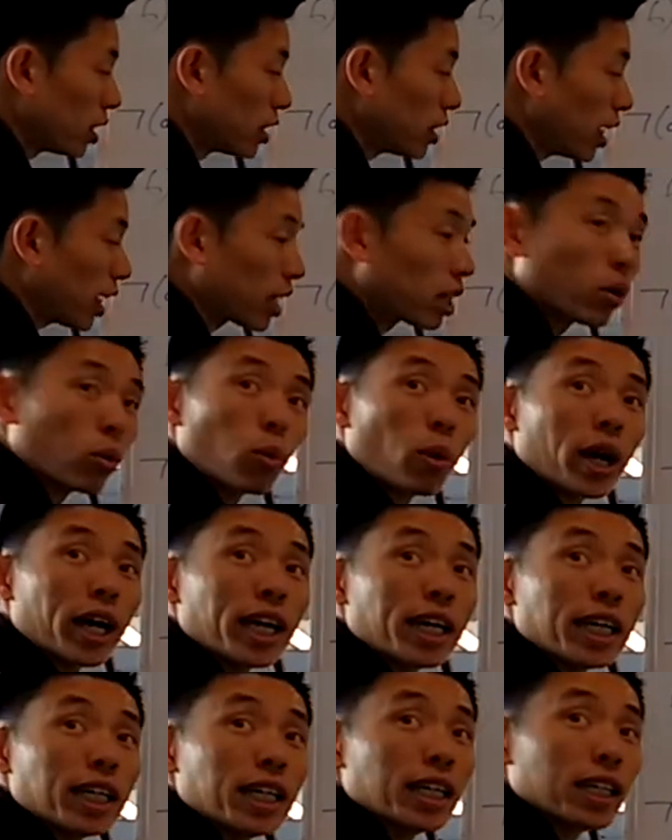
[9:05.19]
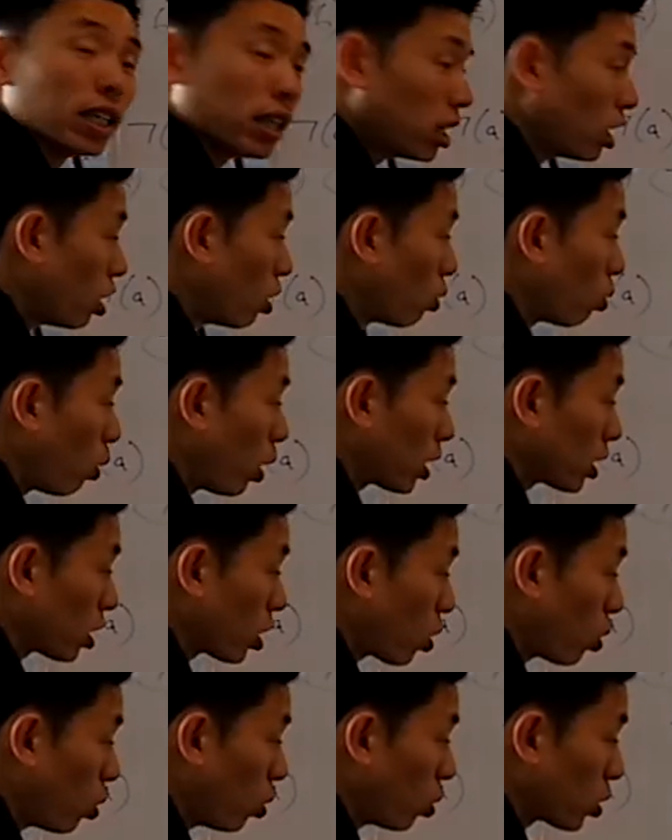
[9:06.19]
take away
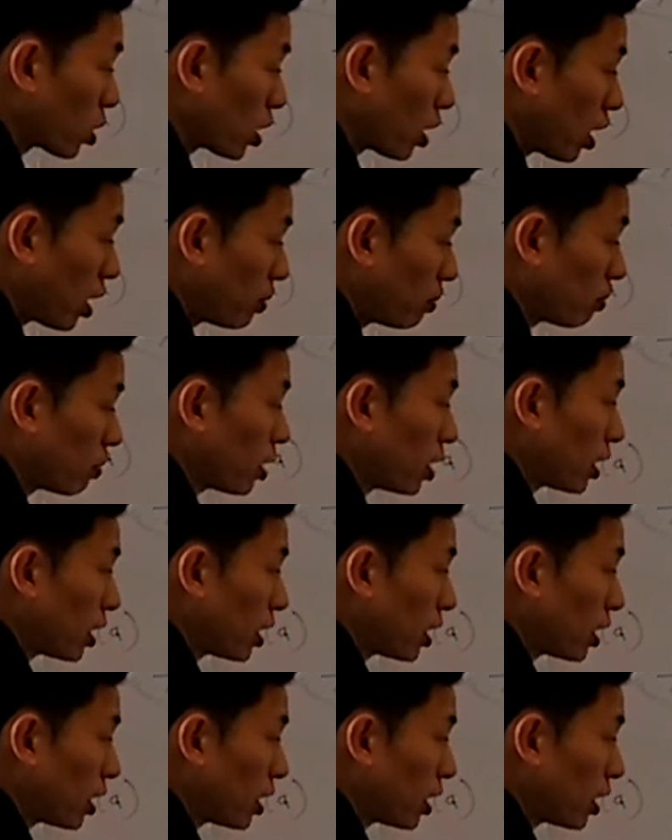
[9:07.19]
1/4.